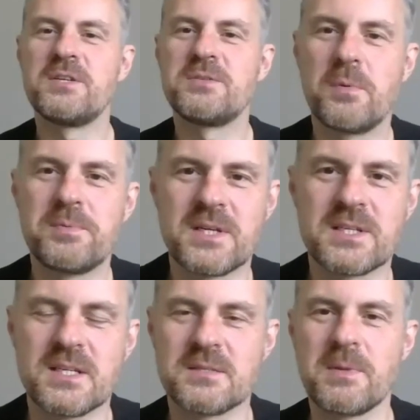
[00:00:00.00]
advice
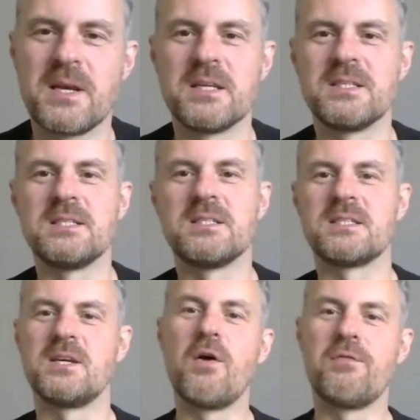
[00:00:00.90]
proposition is mainly a
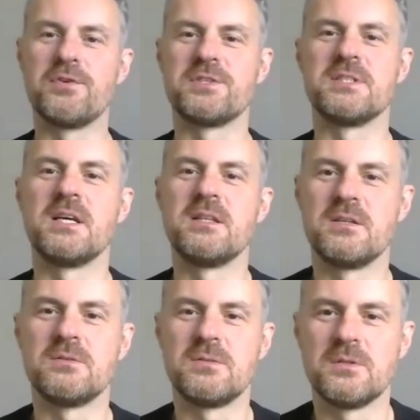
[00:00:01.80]
D2C offer, isn't it?
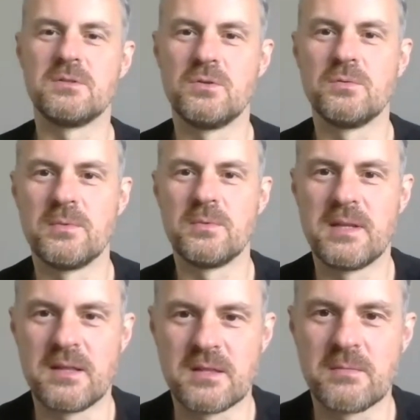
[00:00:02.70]
You're
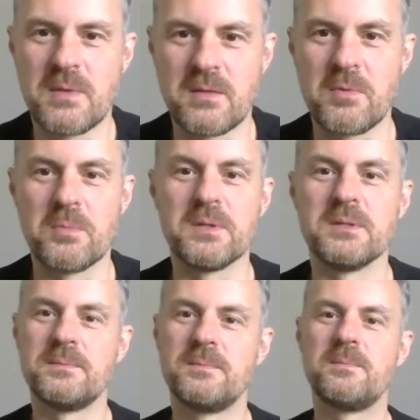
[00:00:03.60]
at the
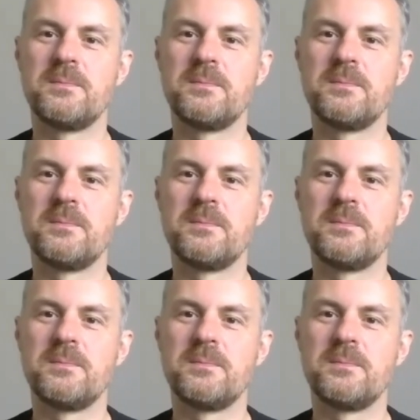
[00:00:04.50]
moment.